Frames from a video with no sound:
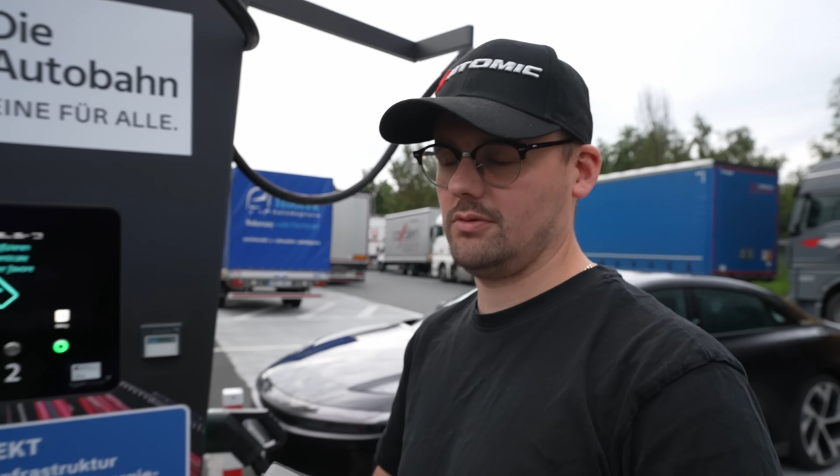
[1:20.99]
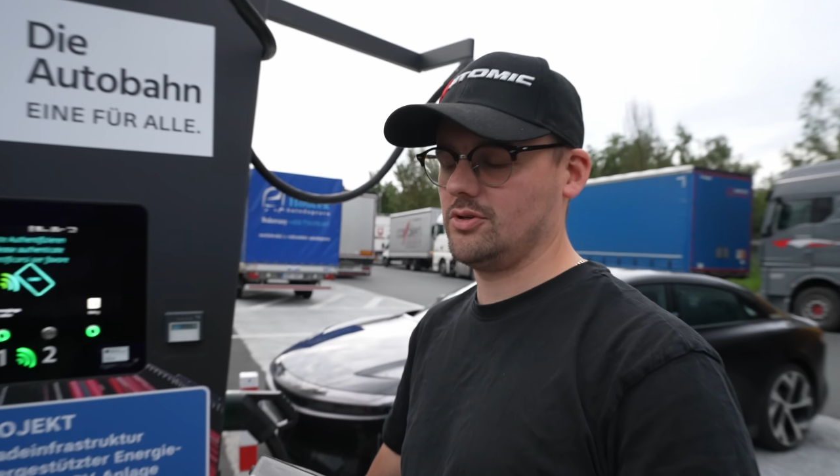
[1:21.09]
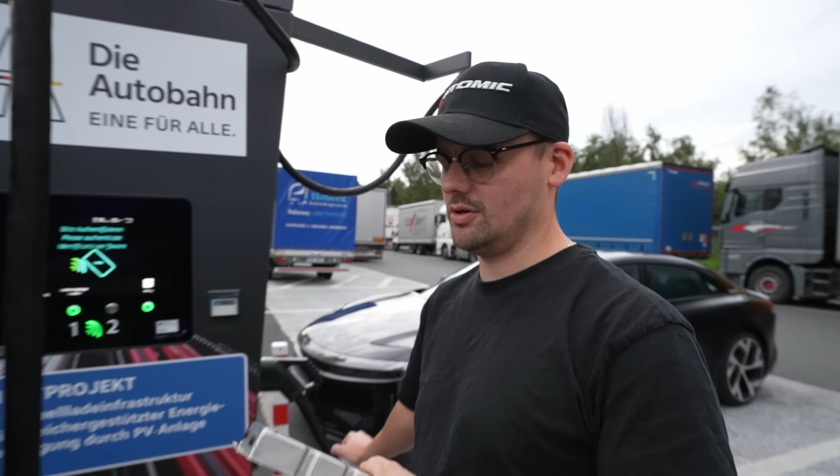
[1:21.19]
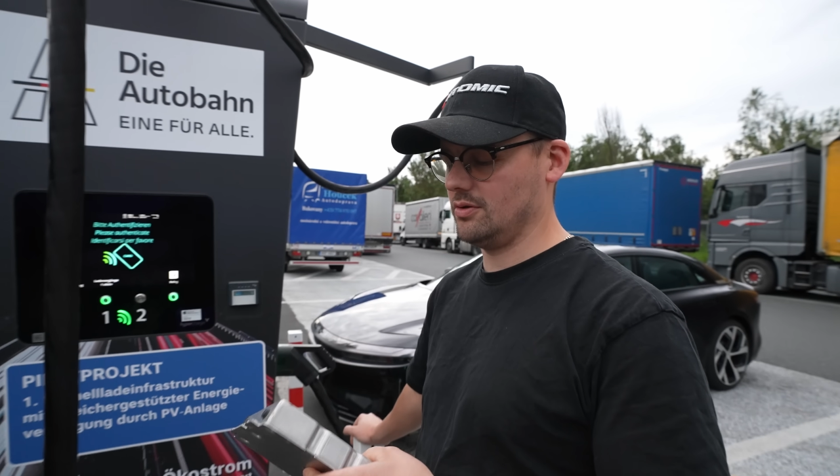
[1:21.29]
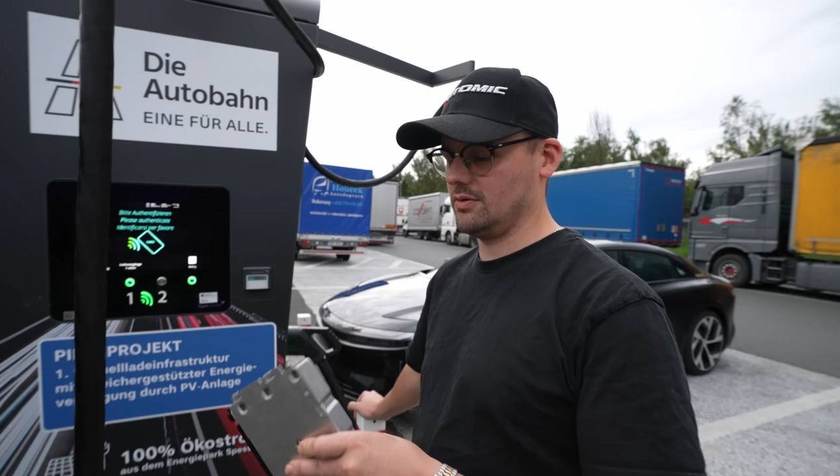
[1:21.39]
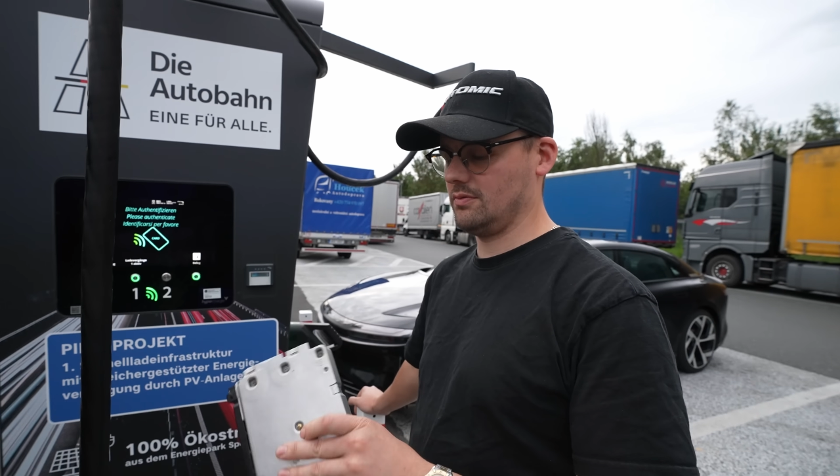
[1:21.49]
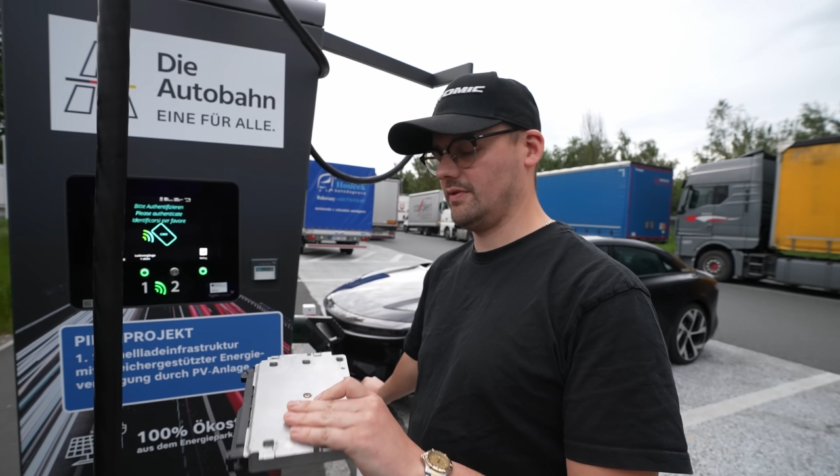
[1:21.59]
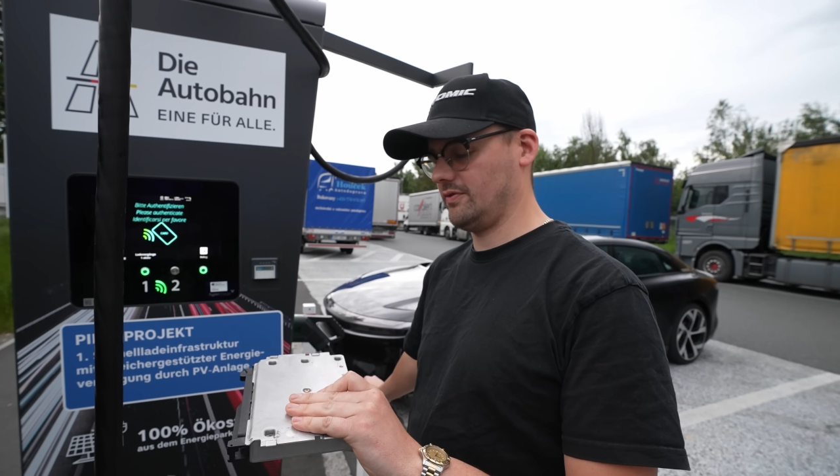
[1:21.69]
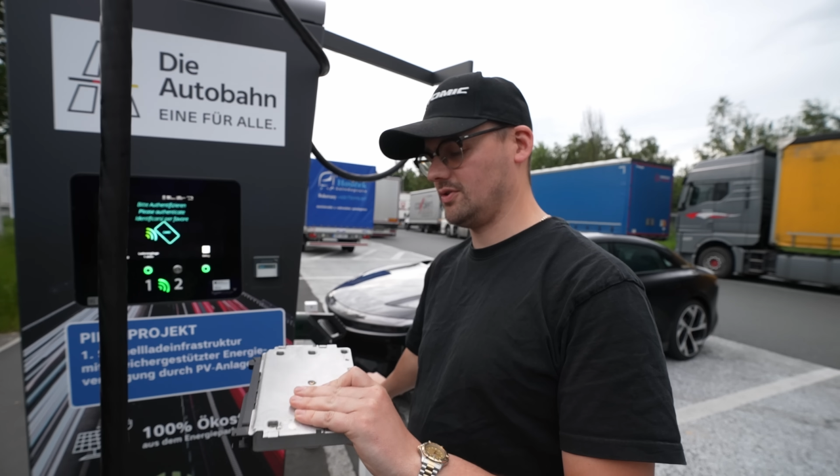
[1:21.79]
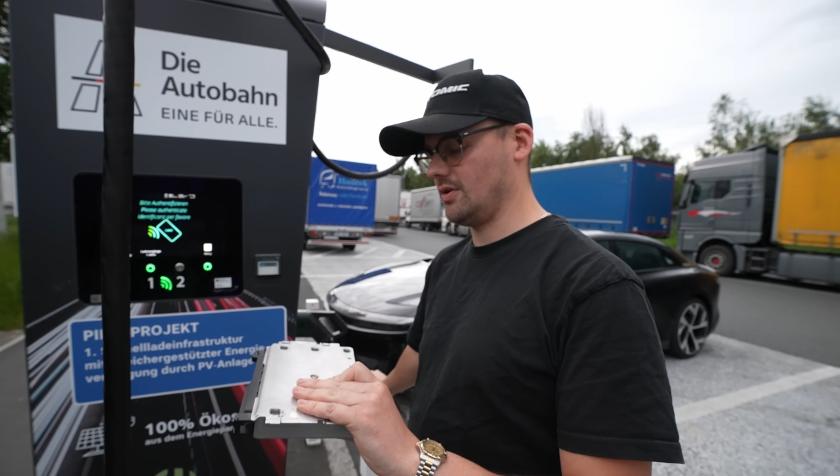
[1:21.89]
tune
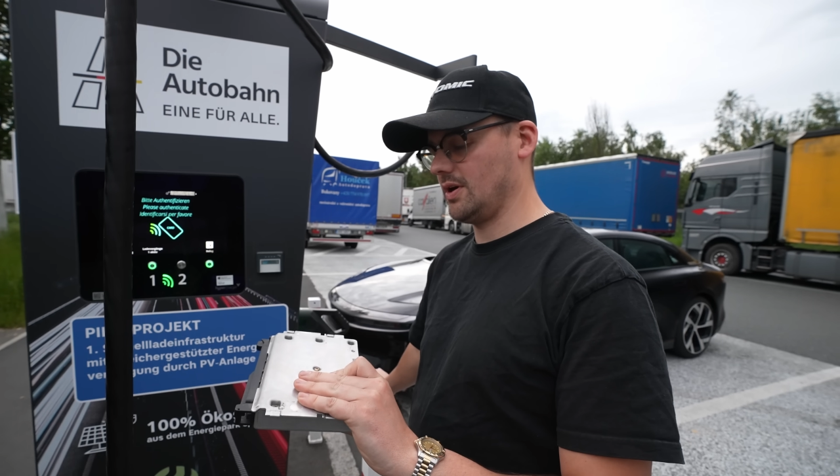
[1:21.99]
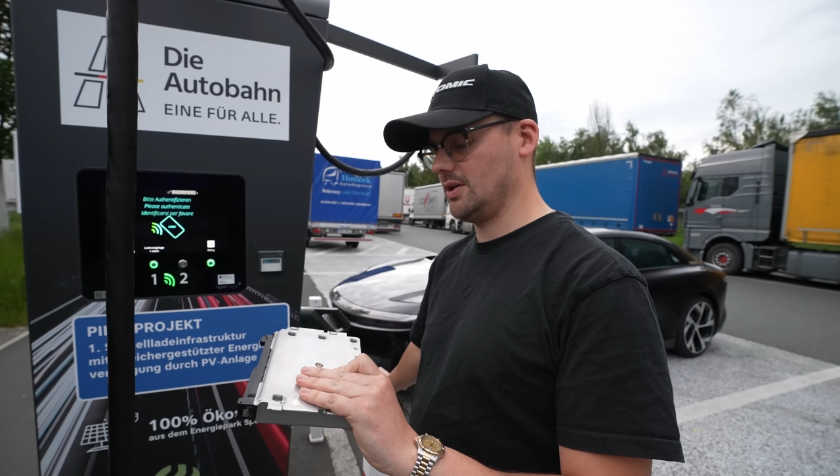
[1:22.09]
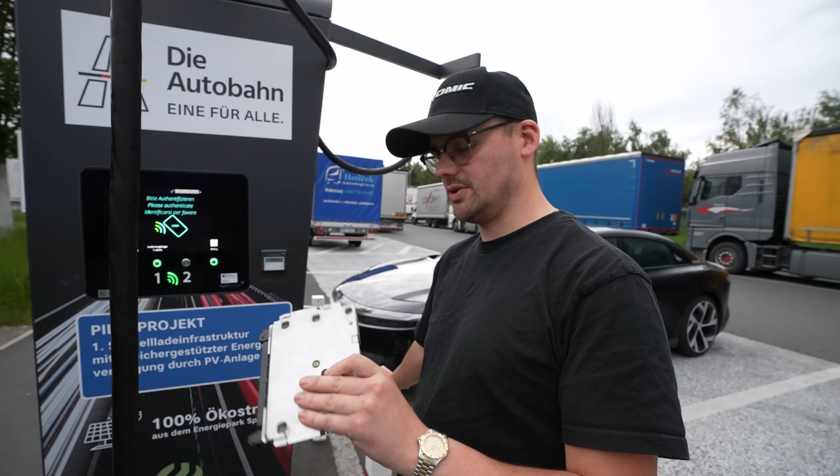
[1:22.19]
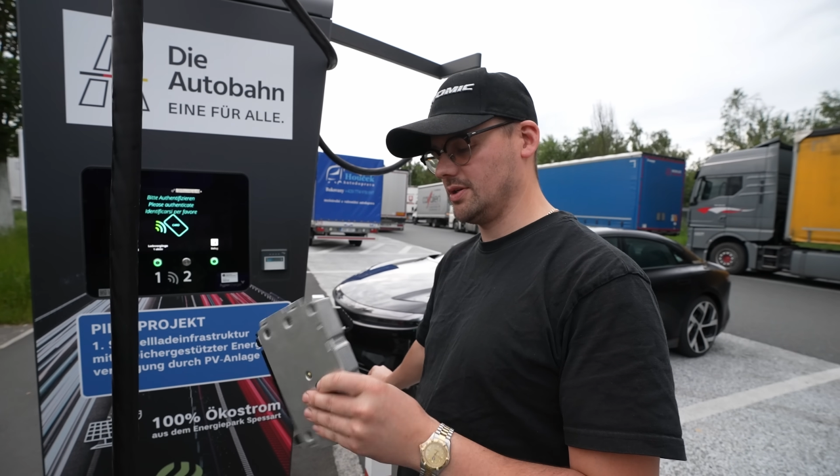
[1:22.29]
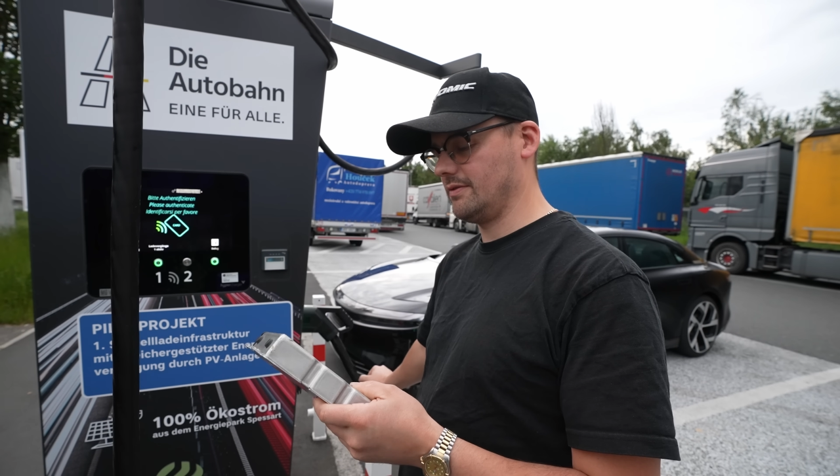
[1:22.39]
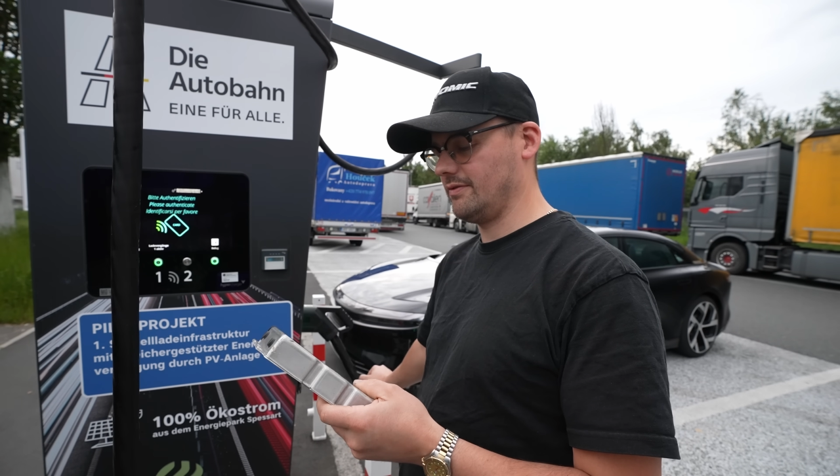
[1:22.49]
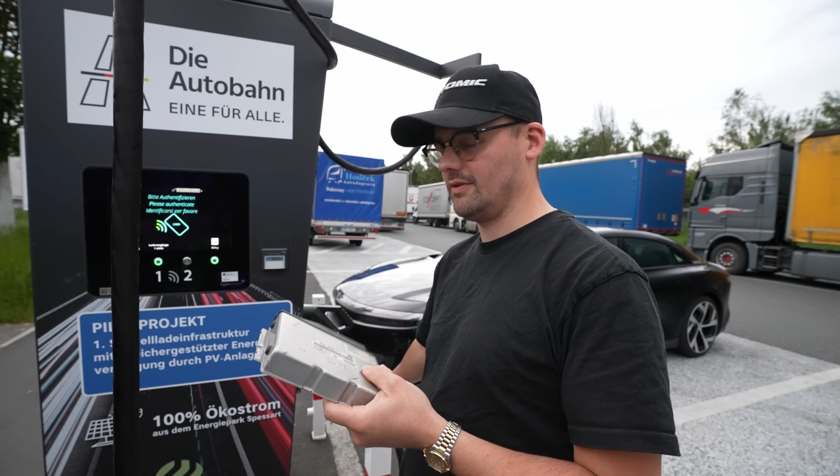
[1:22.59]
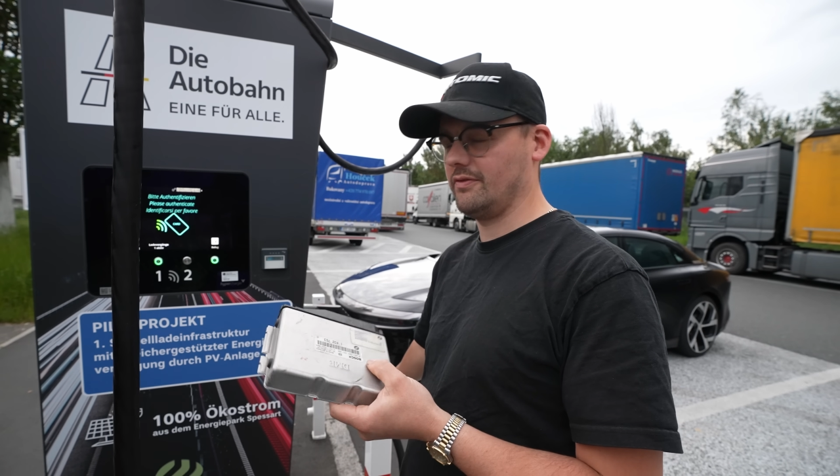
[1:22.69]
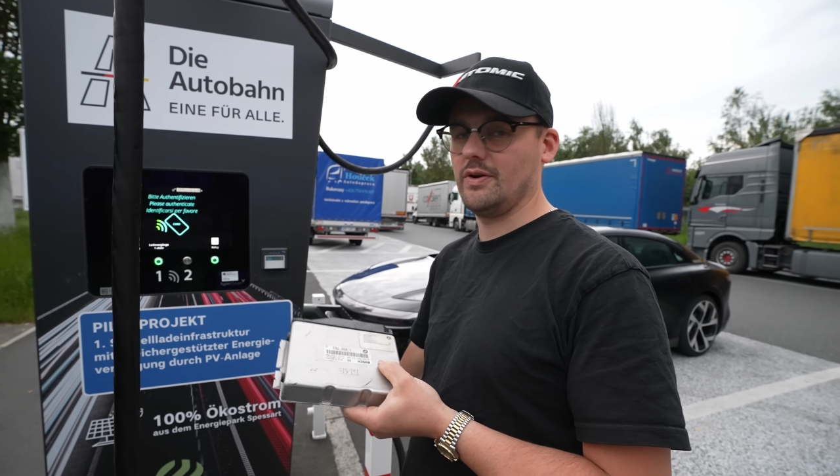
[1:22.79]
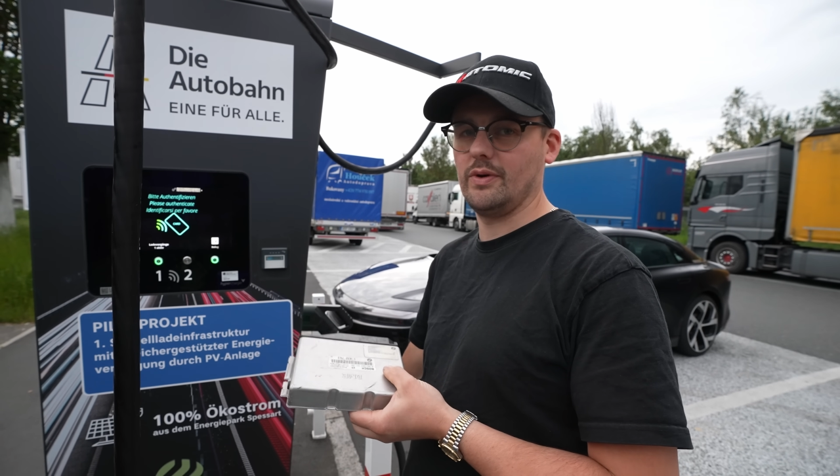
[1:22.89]
with stock engine
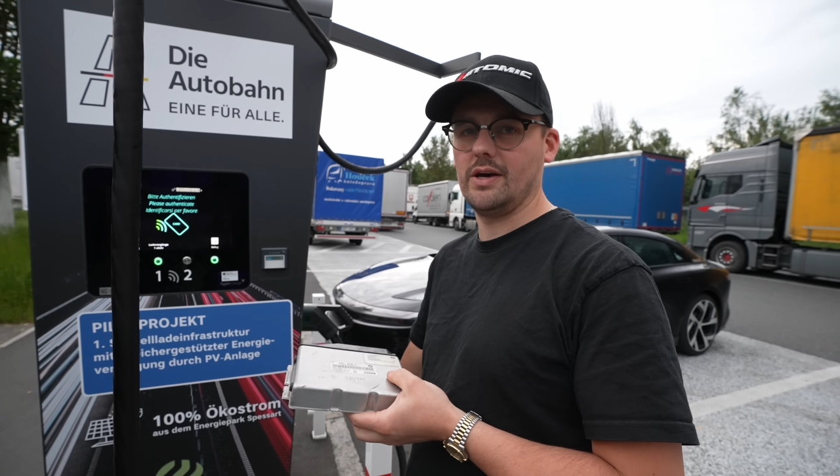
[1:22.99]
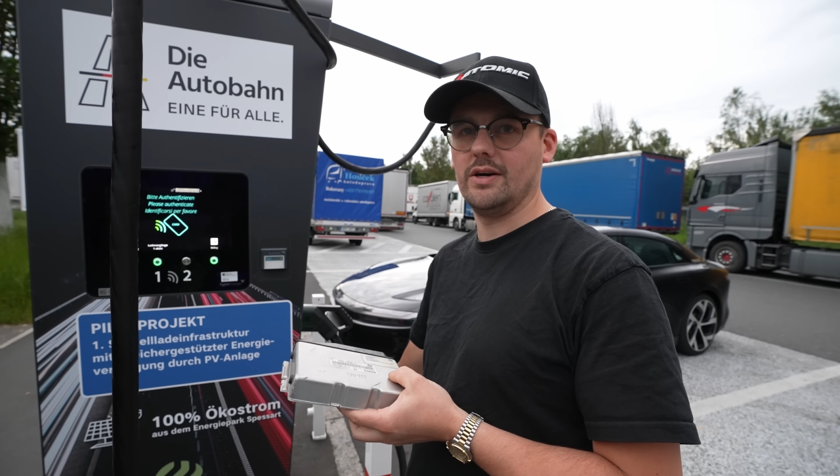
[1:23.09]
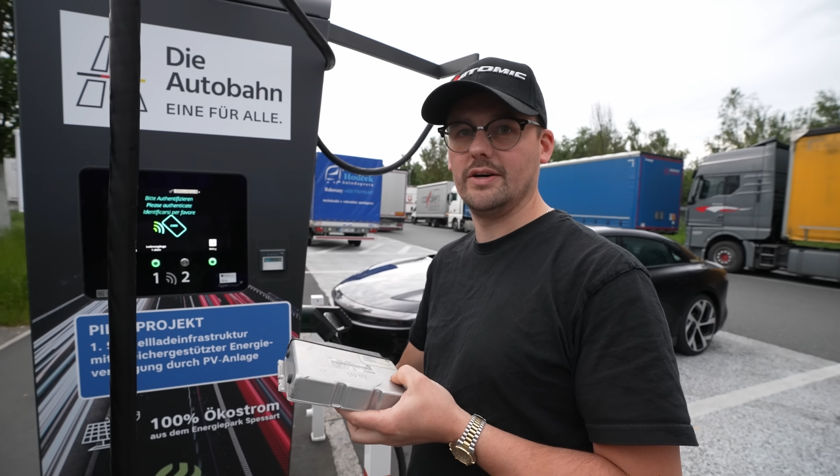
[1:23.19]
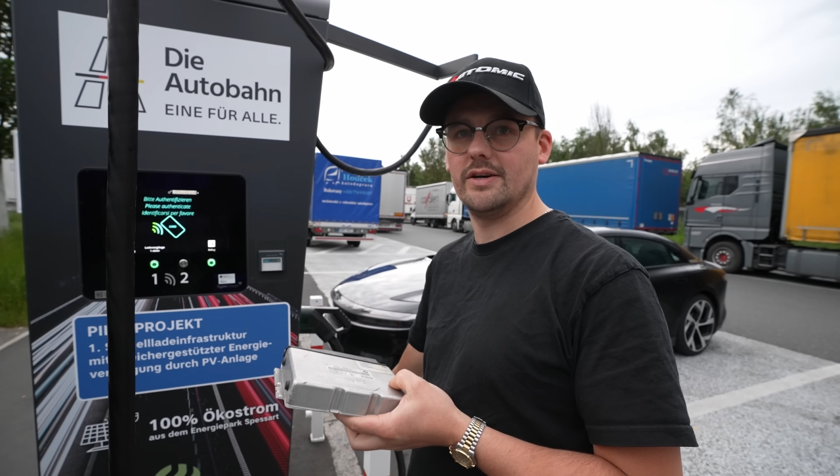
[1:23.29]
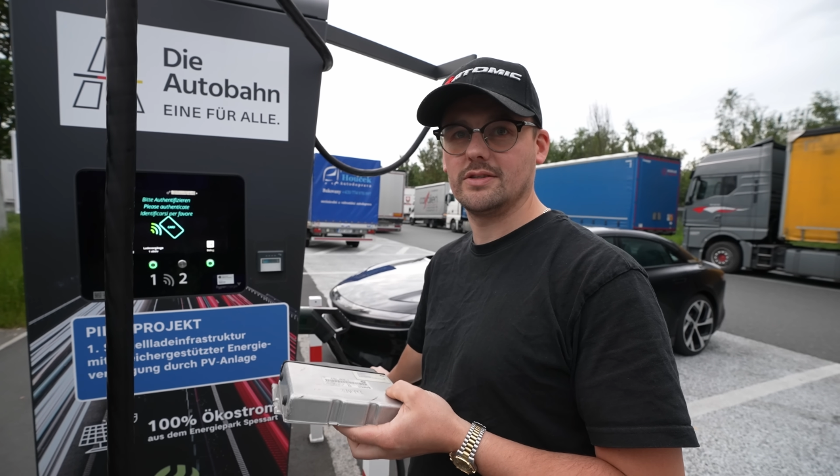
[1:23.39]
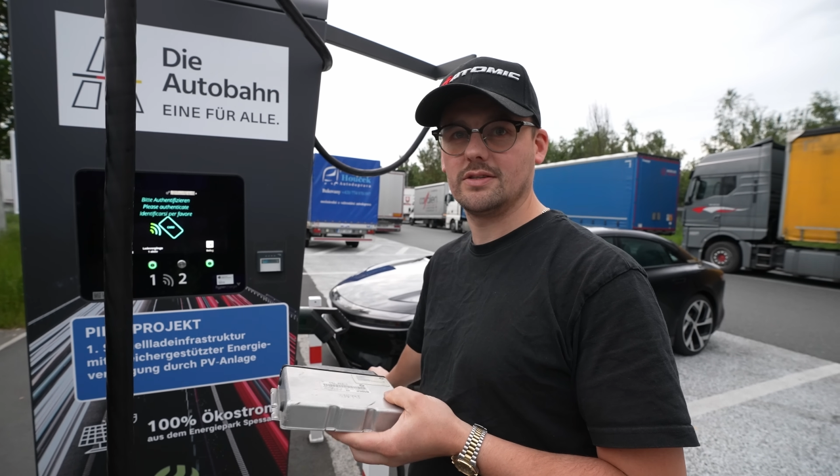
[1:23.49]
for 318IS.